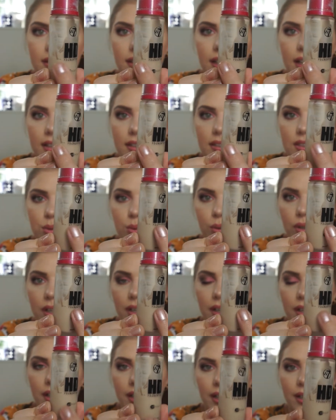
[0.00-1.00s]
That is where
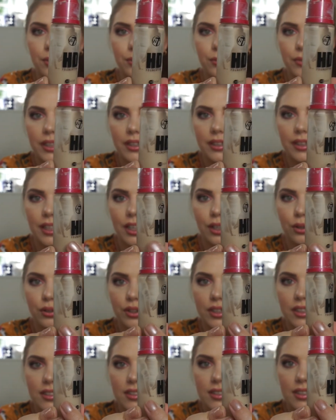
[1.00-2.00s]
I am right now. You
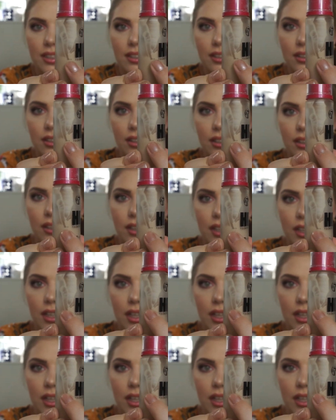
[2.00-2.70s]
can see the